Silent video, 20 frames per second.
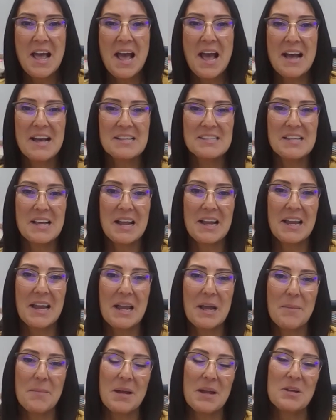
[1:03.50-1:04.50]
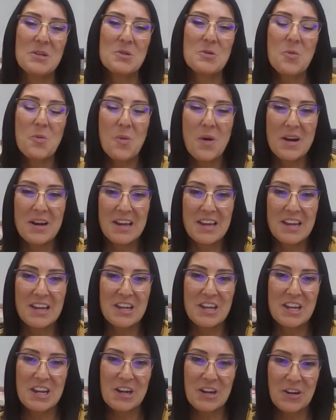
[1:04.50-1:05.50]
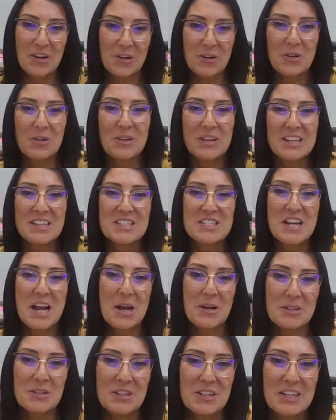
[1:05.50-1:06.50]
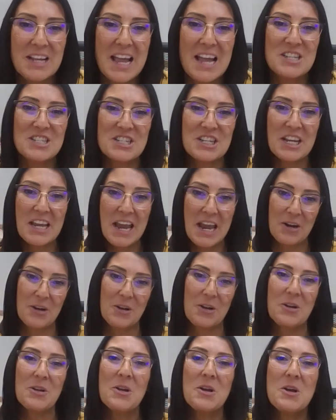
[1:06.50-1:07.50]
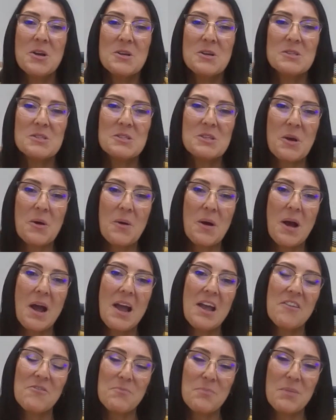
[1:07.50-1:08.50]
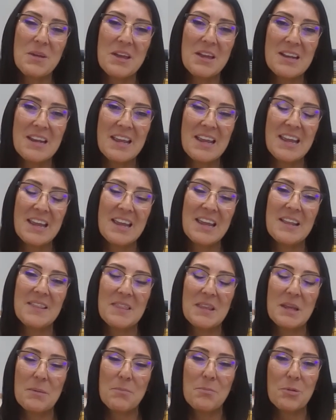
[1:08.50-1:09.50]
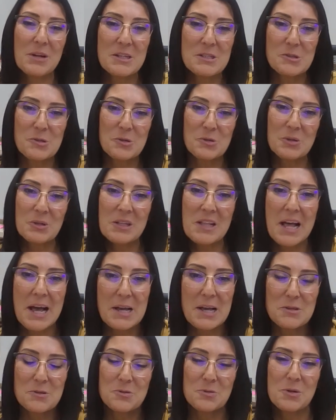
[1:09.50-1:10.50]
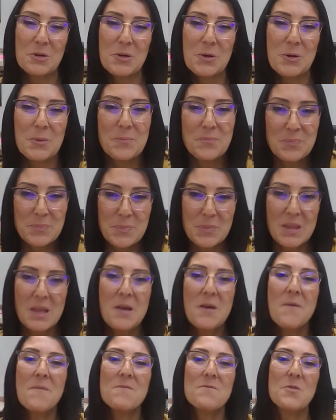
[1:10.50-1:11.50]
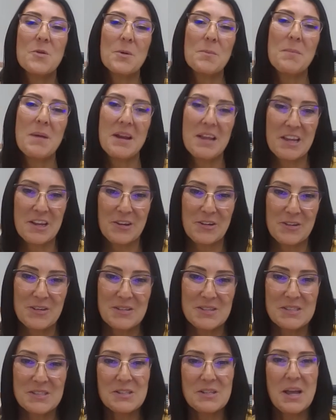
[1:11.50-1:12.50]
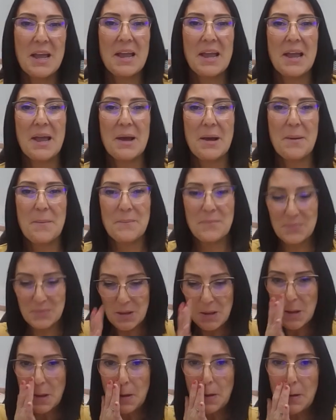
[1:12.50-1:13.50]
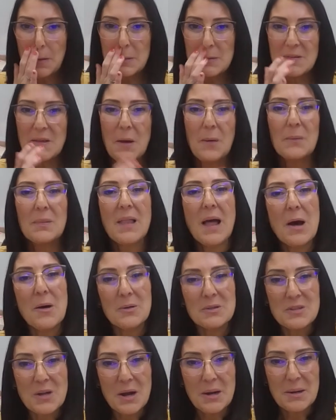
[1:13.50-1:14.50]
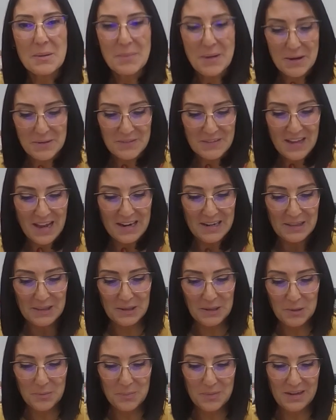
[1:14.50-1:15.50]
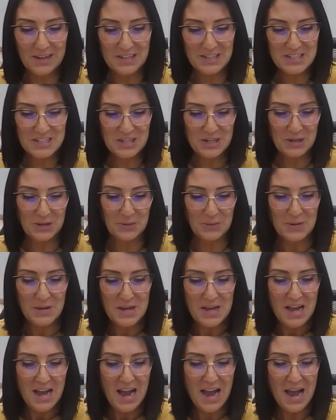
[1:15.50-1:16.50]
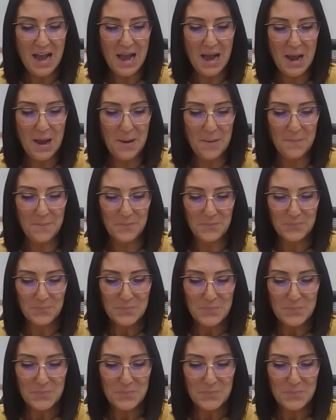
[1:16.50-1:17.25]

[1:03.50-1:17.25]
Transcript: as I am a 20-year early childhood educator. So I've been in the preschool classroom for many years. So I'll talk about that a little bit too. And